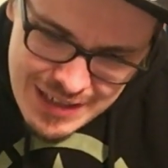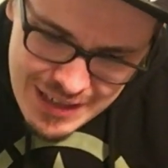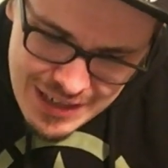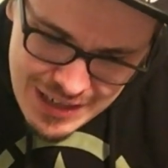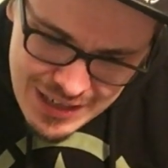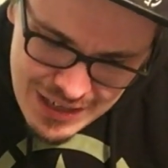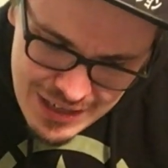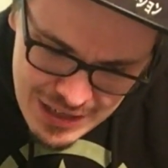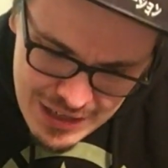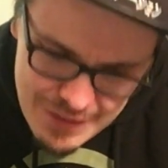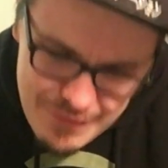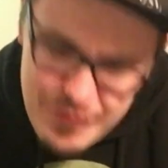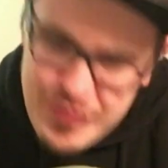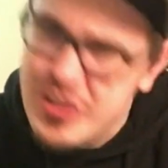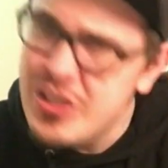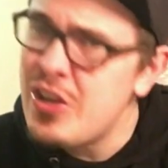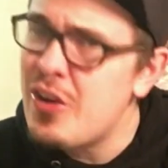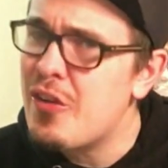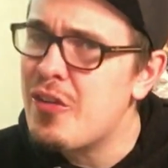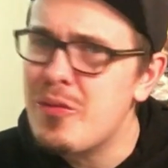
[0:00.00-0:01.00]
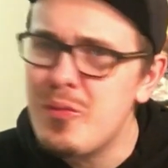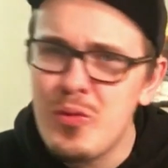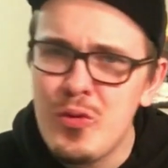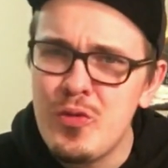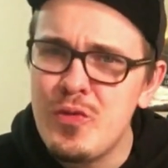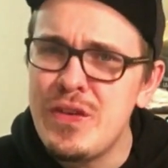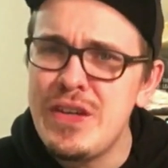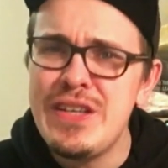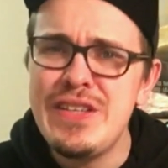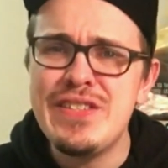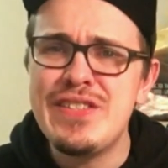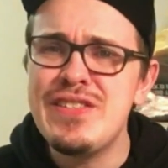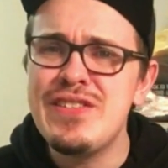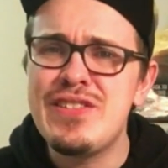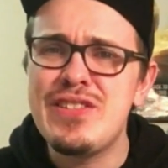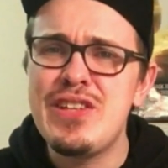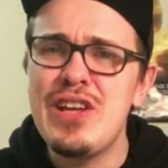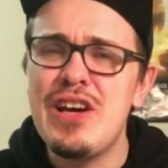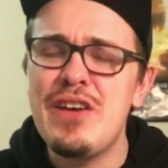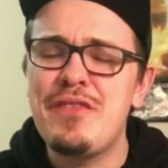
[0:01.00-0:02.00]
I've seen all the movies and
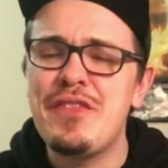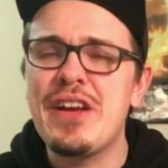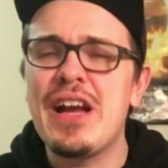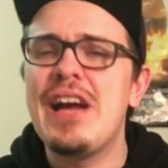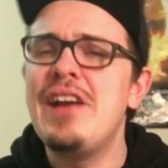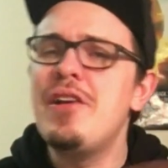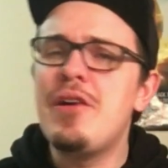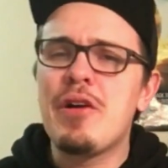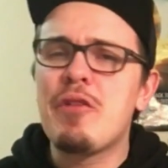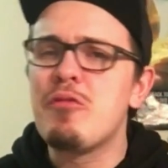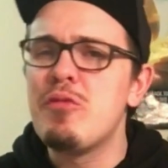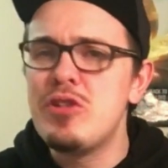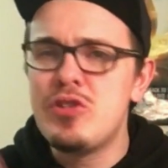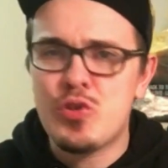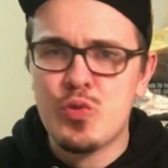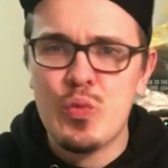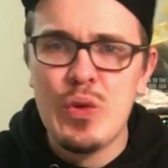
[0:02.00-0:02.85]
stuff. Like, I know everyone's